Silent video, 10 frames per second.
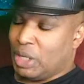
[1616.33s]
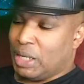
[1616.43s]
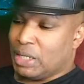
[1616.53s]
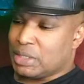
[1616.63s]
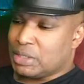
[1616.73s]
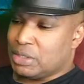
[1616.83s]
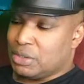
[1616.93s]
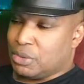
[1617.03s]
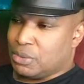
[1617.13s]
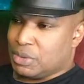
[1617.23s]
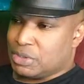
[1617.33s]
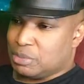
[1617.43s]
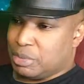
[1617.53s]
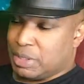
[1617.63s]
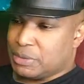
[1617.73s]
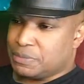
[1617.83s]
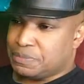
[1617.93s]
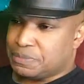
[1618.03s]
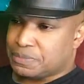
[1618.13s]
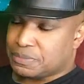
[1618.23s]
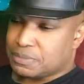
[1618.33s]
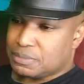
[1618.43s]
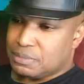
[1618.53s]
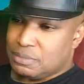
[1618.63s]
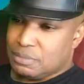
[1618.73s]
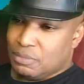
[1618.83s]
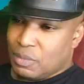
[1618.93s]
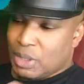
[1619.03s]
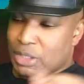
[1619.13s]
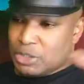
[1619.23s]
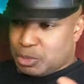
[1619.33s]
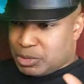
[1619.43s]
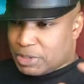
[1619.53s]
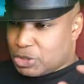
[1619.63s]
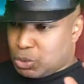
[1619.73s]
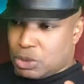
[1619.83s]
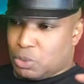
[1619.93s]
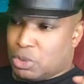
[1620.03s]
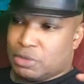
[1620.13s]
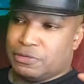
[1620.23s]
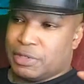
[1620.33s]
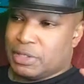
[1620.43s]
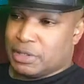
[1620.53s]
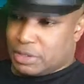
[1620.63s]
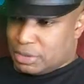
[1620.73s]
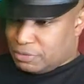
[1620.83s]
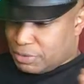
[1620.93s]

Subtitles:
And, it's about spiritual warfare, good